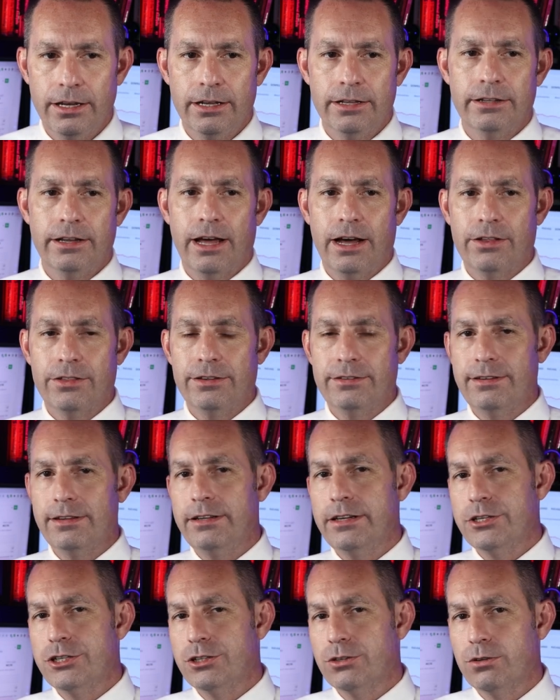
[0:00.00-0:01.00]
Now, this
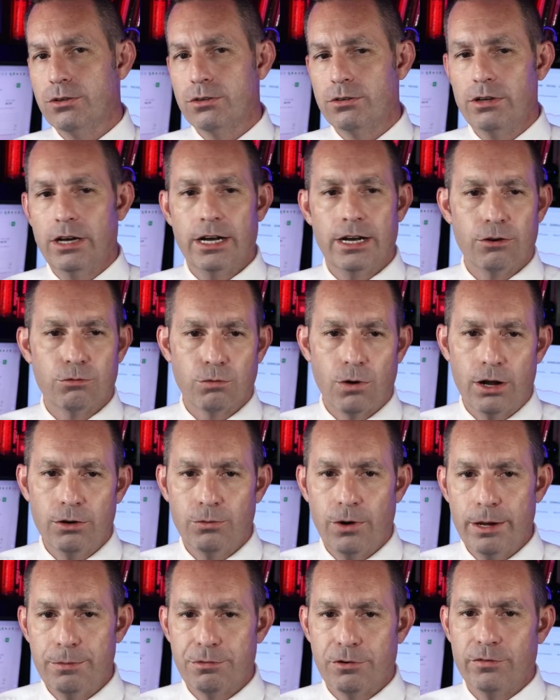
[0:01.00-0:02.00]
additional
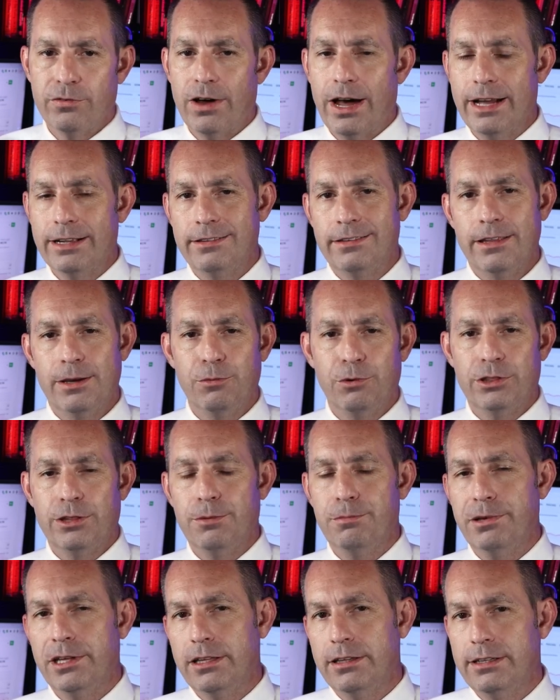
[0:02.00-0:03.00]
runway provides them with the
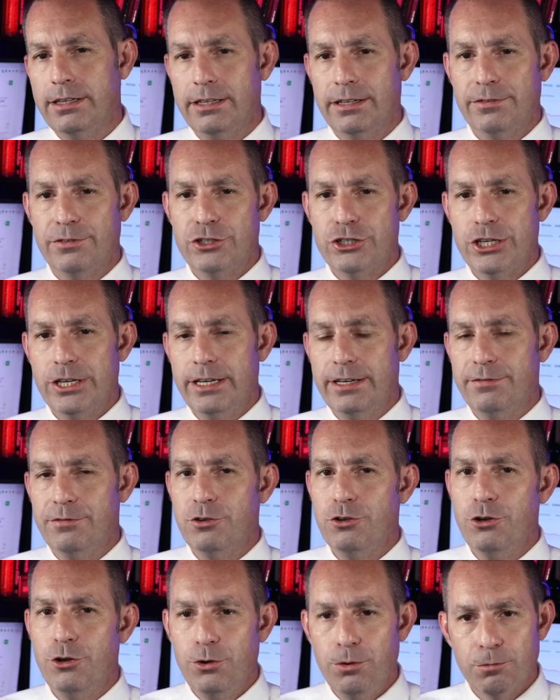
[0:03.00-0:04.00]
ability to achieve
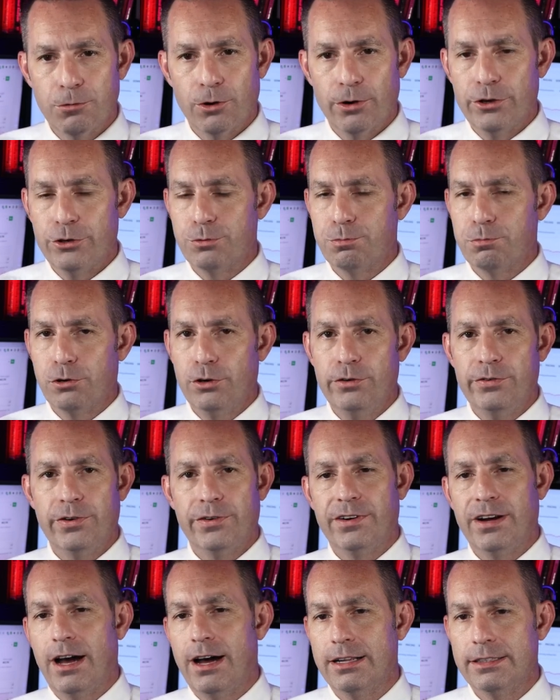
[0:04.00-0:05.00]
numerous
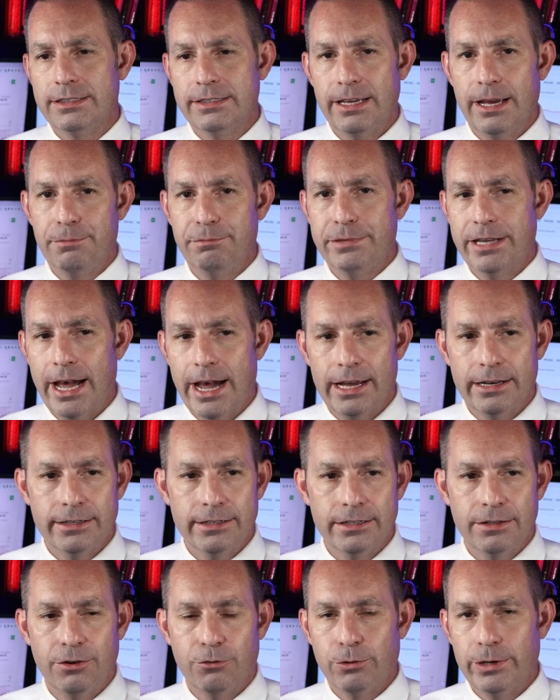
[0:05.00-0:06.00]
proof-of-concept
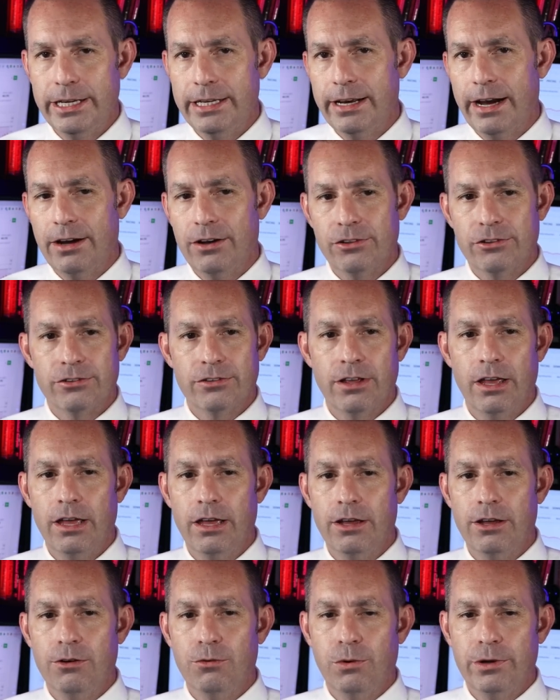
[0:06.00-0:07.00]
data readouts
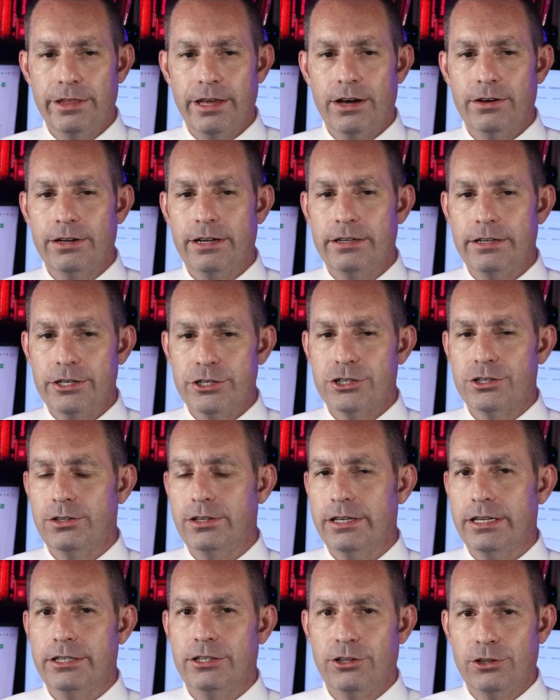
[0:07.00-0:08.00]
without
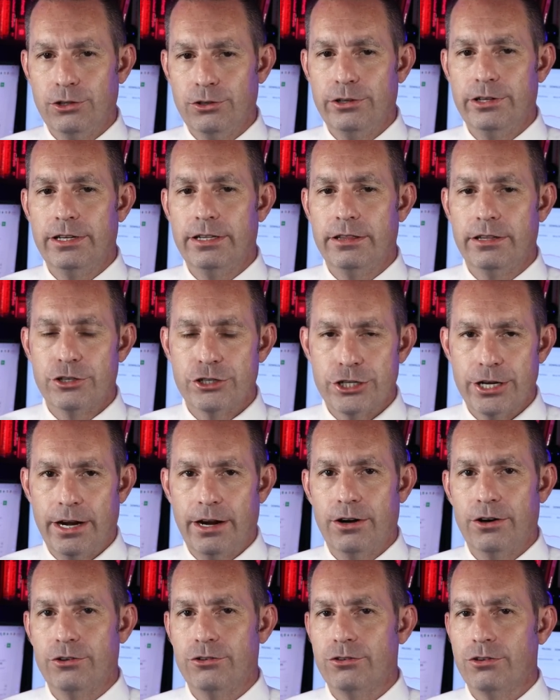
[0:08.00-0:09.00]
additionally diluting the
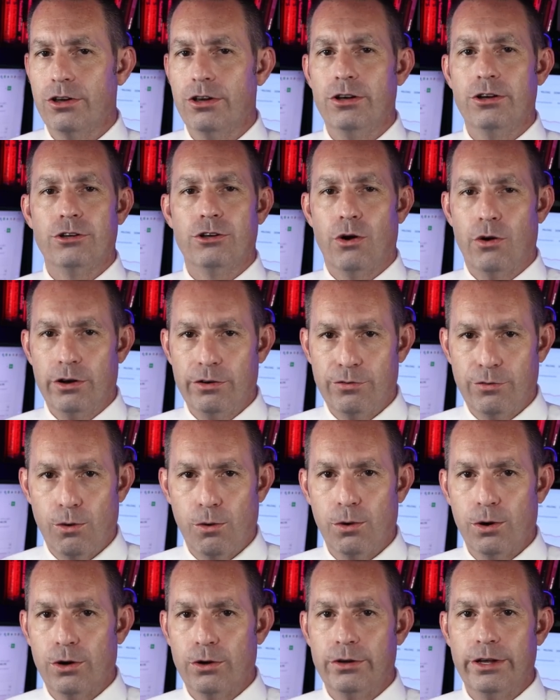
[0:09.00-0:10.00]
shares going
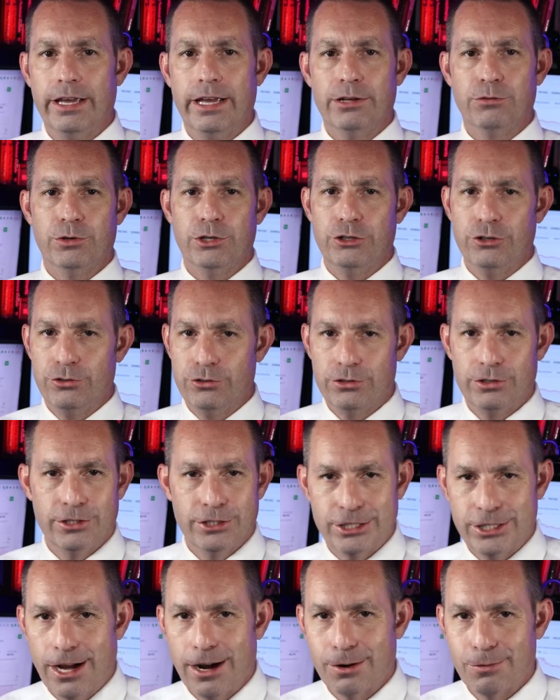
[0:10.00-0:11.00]
forward and reducing the
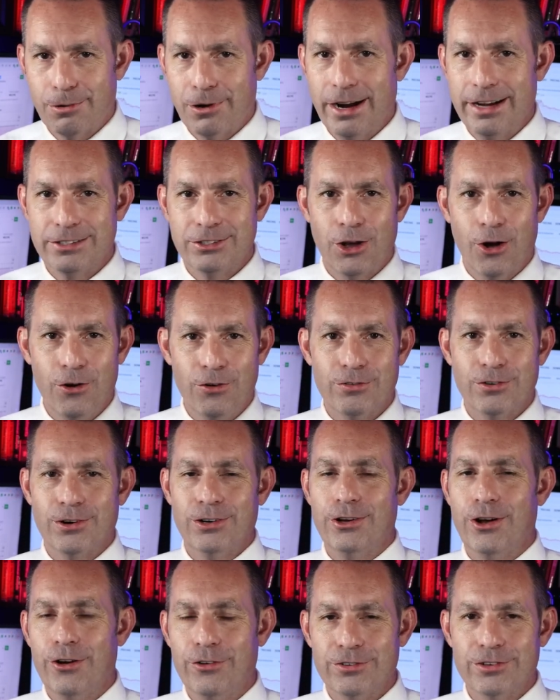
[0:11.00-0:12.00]
stock price over
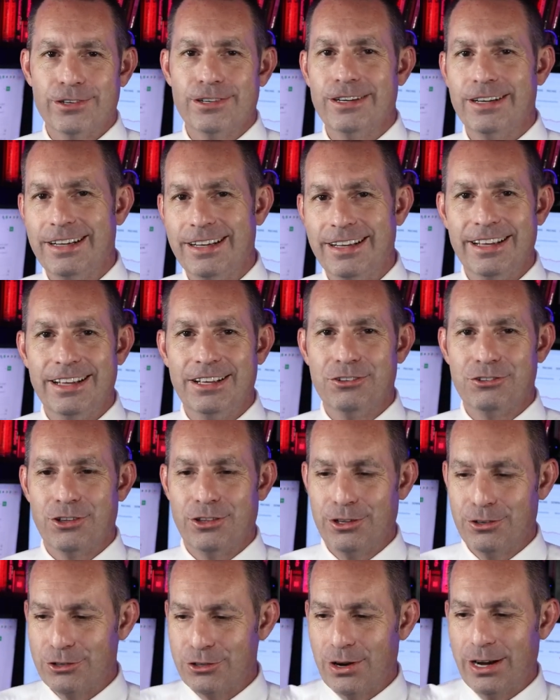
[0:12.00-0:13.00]
and over. So
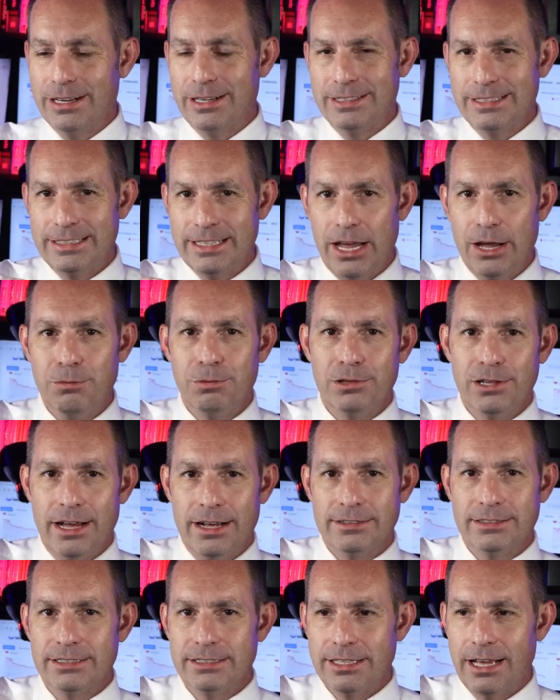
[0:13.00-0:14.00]
they're trying to
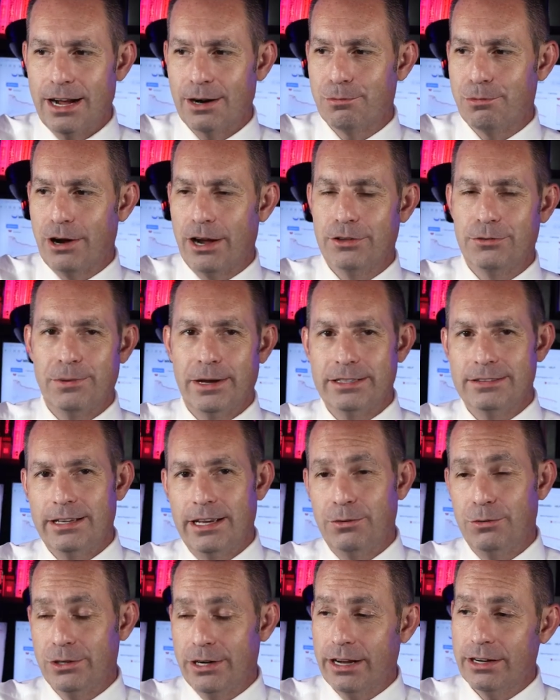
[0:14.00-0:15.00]
stabilize the stock price by
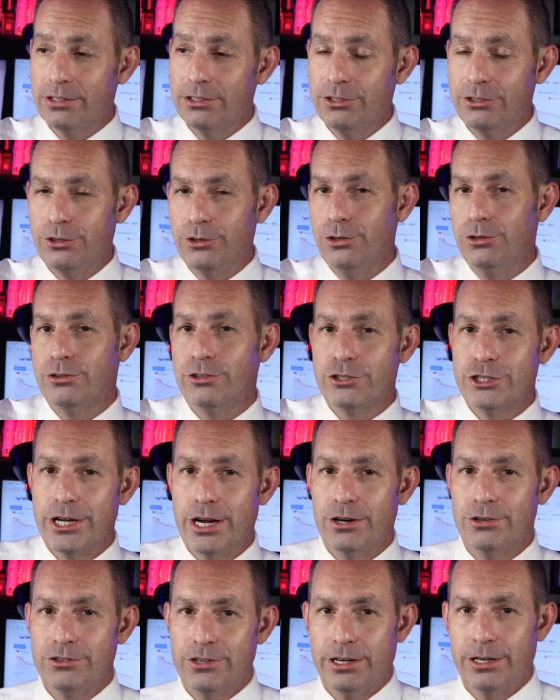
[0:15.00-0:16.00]
saying, we're not going to dilute the
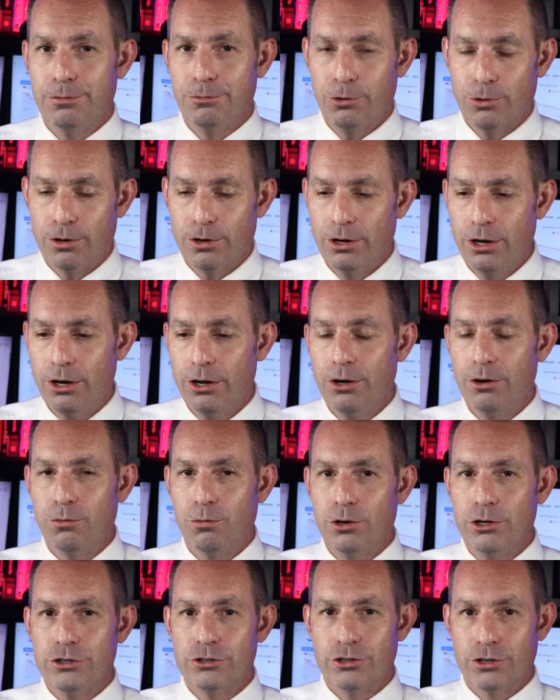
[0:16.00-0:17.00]
shares anymore.
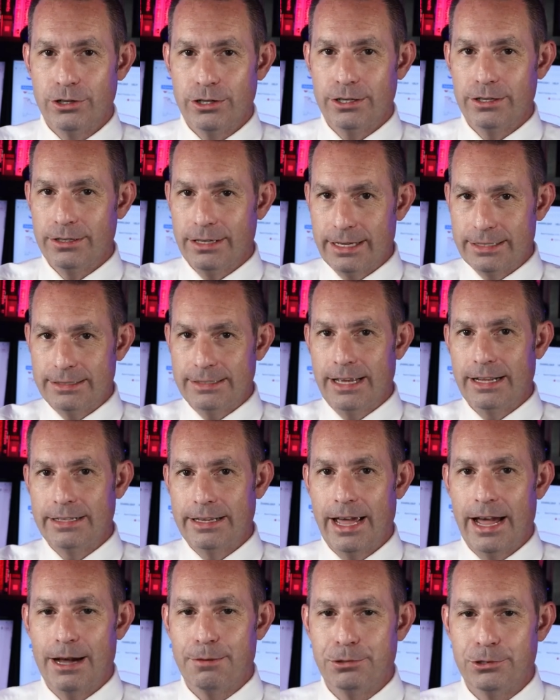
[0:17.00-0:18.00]
We're just going to extend
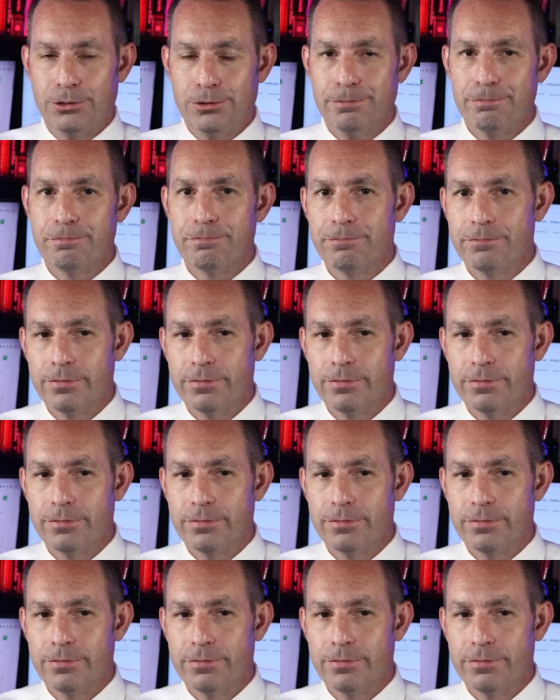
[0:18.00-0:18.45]
capital.